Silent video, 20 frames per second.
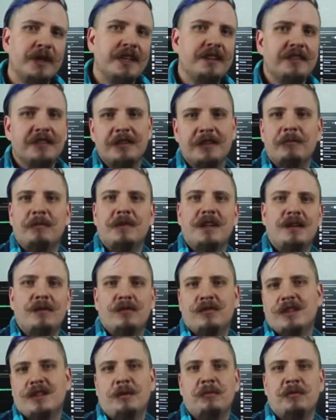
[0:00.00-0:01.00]
case
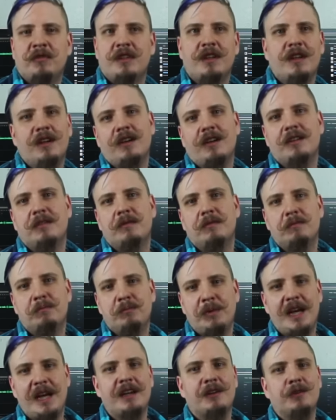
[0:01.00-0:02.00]
sometimes skimps, say, on
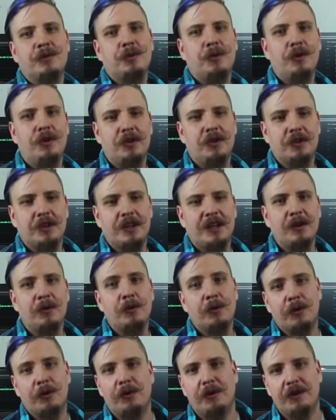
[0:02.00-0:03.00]
panel quality
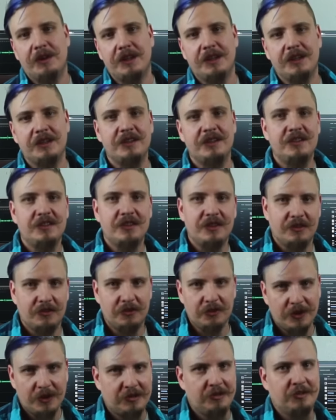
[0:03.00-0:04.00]
or the
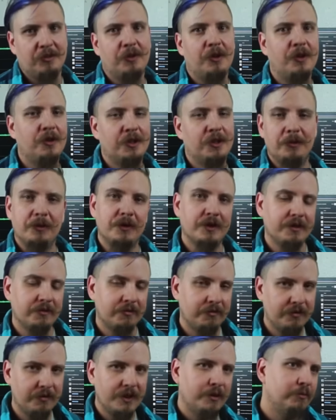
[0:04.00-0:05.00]
construction quality where it's
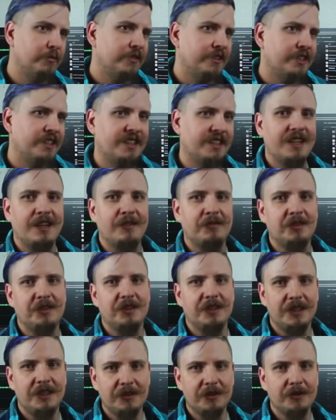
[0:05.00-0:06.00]
flimsy and after a
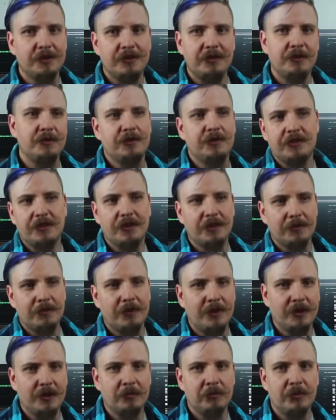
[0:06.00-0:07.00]
year or two it starts
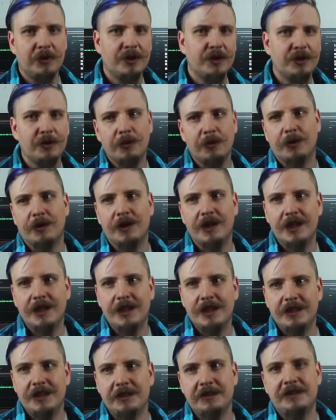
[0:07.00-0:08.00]
falling apart or
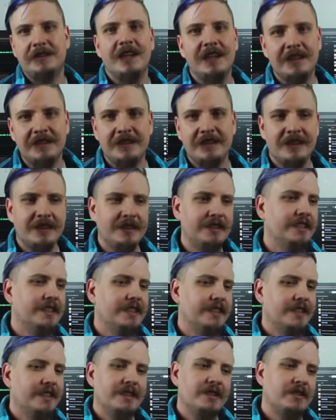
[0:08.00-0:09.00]
you dent it,
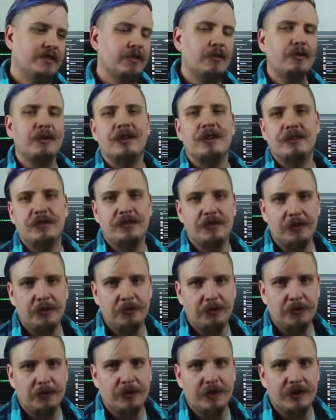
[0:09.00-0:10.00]
so on and so
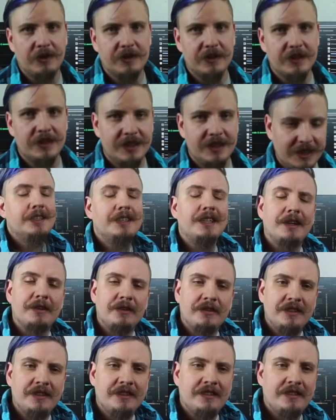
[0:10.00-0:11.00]
forth. Now,
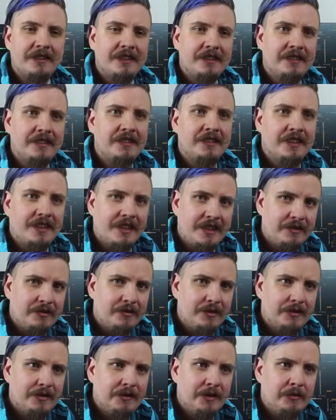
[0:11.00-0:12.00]
since this is a
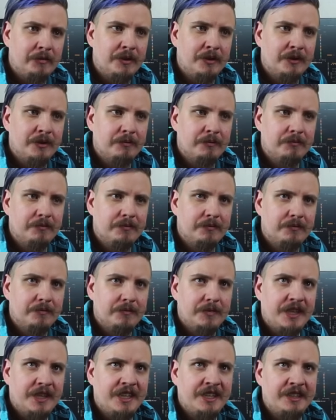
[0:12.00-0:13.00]
950 build
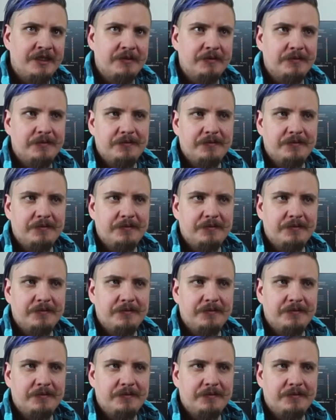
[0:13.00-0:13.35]
and